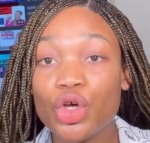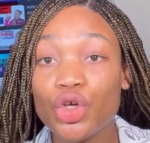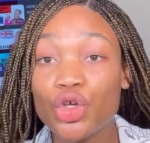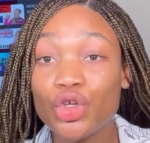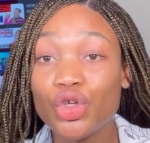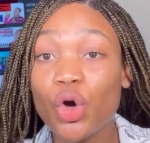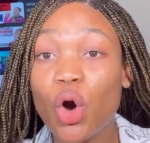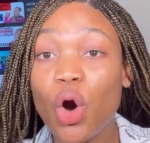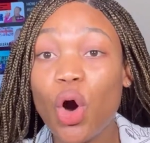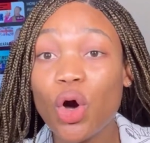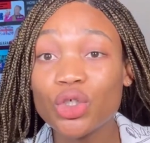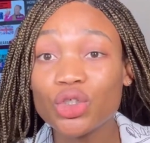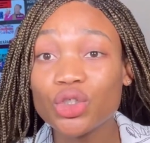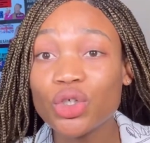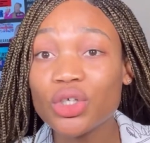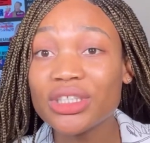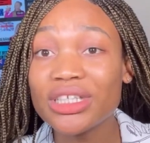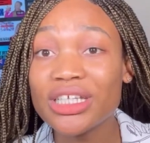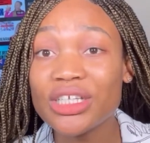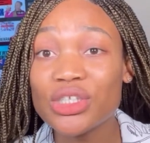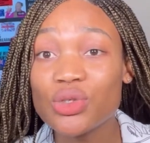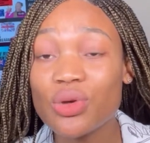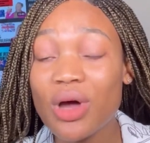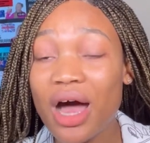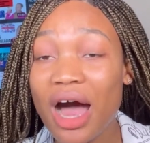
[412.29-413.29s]
You also
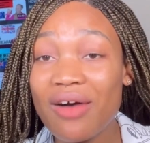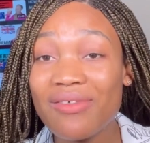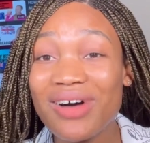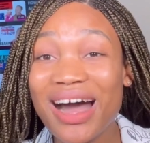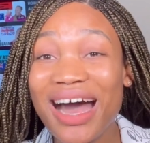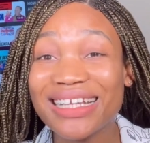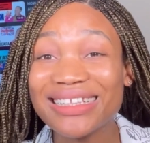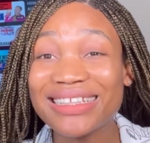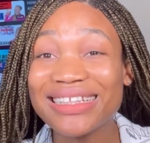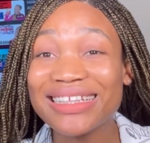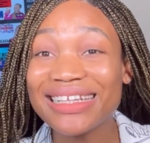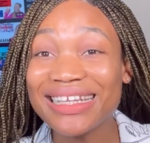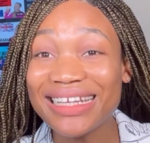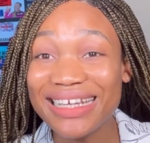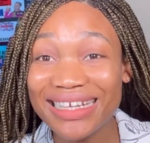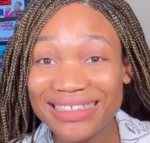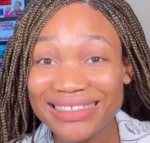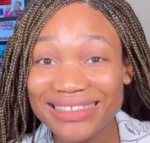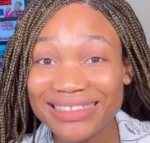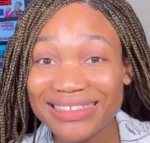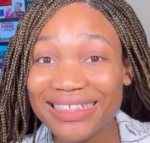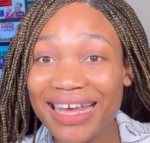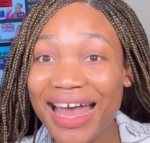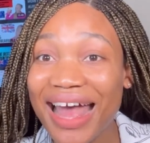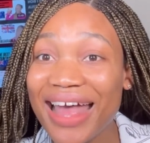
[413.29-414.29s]
need to have at
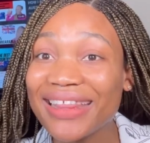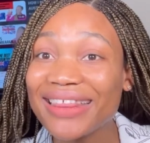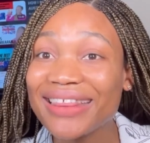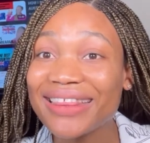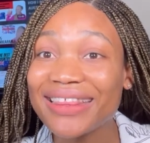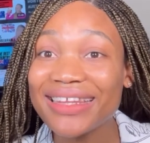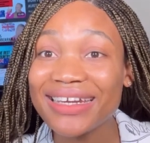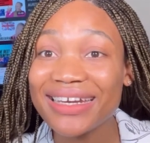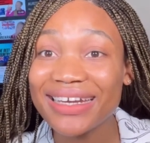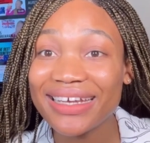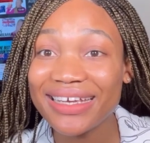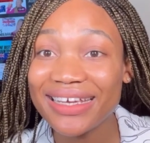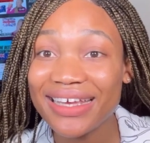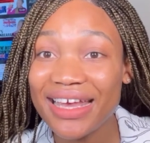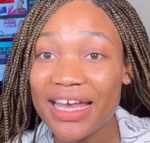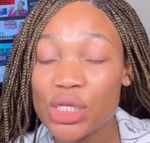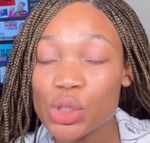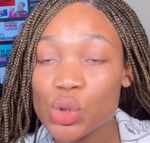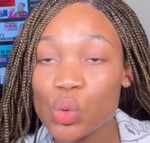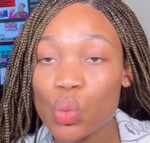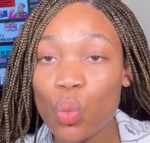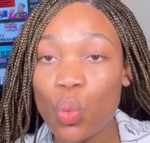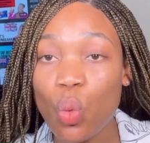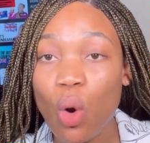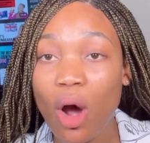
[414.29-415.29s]
least 3
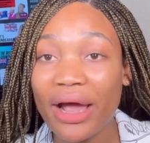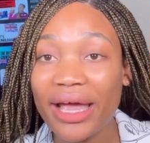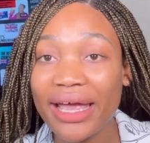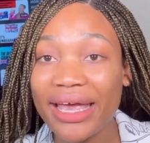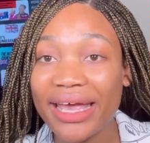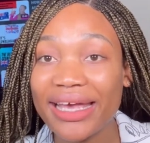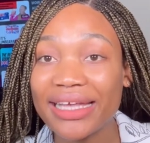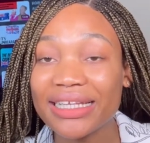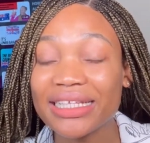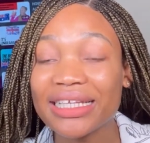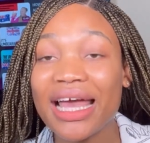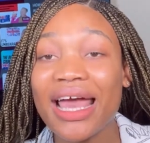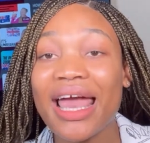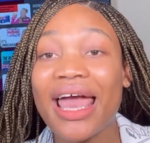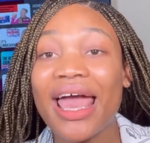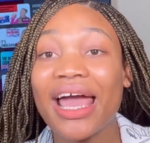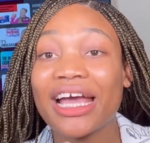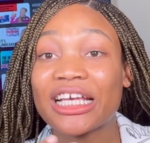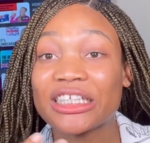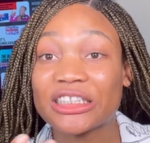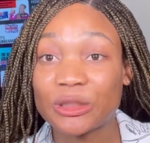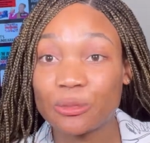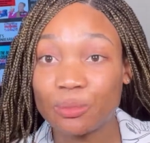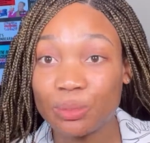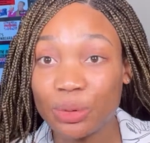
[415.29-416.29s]
years working
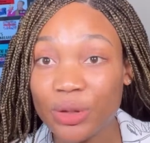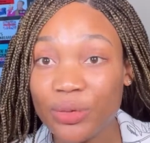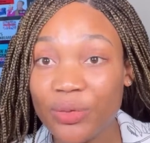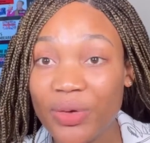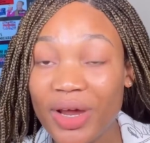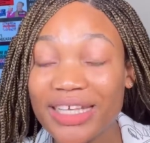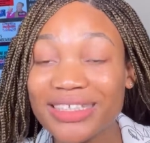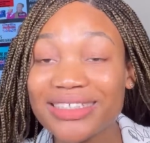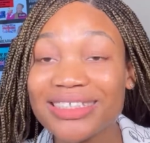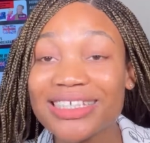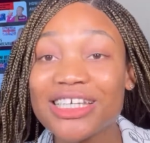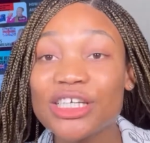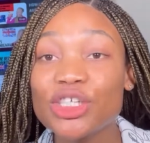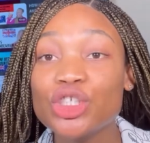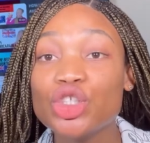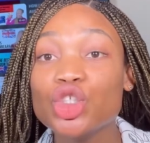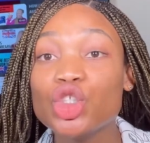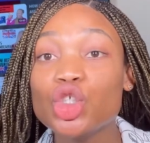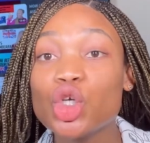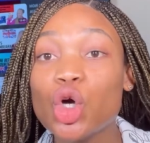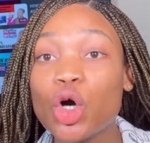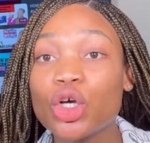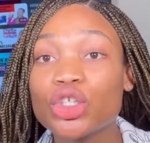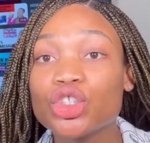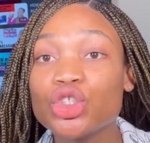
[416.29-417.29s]
experience in
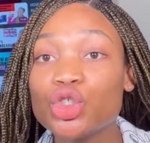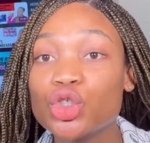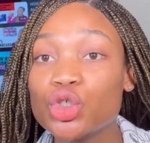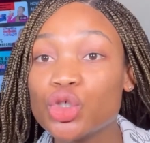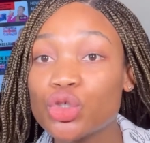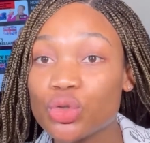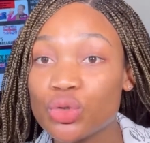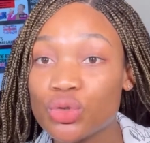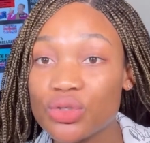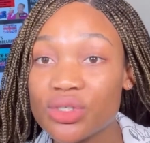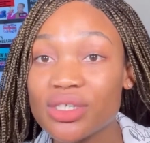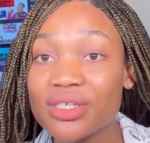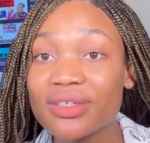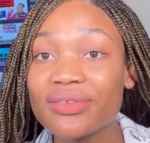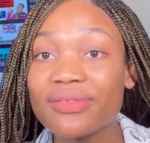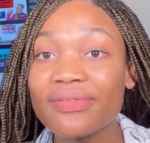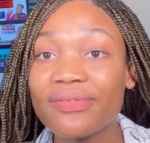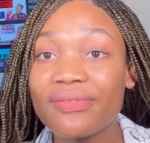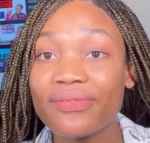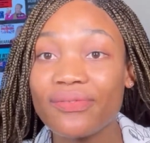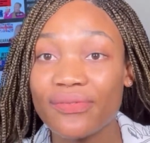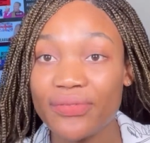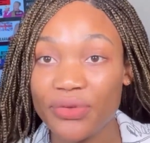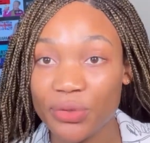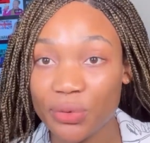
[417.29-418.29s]
your chosen
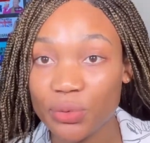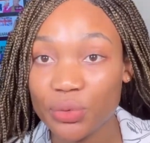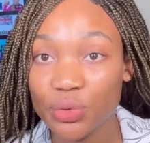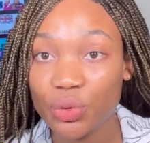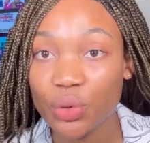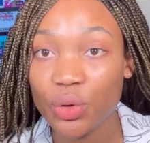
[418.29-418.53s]
field.